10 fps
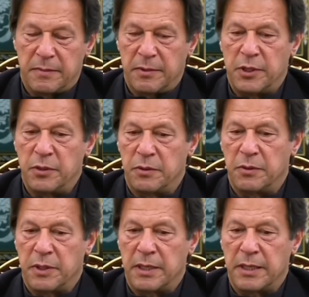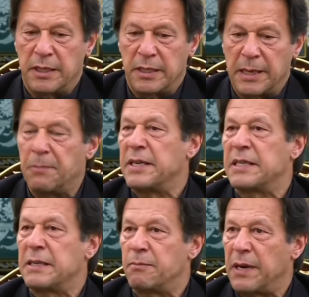new
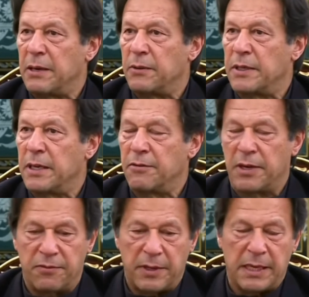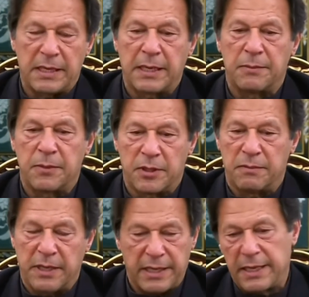government in power of Afghan government,
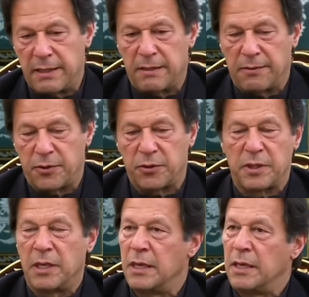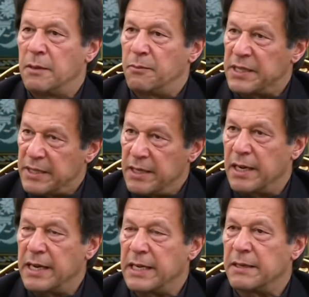again, of course, President
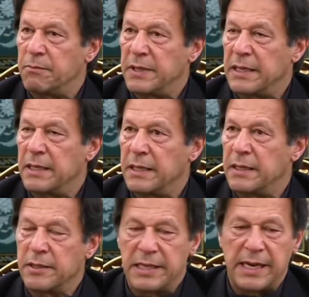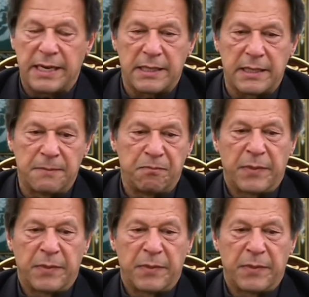Ghani being re-elected.